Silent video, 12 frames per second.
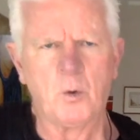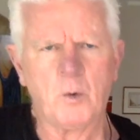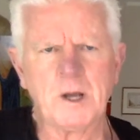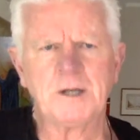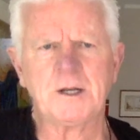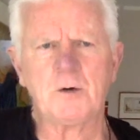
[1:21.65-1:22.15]

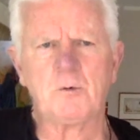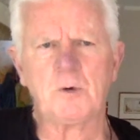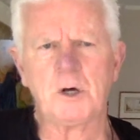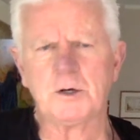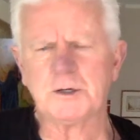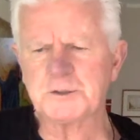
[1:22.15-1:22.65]
When the
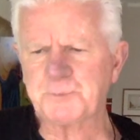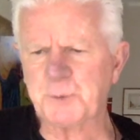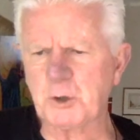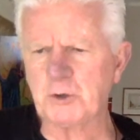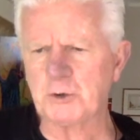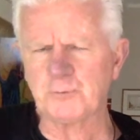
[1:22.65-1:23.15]
world is
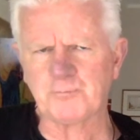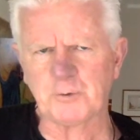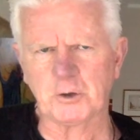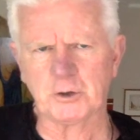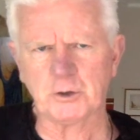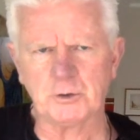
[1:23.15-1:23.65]

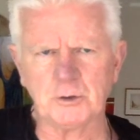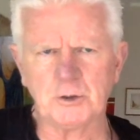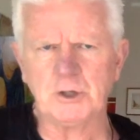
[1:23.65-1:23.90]
beautiful,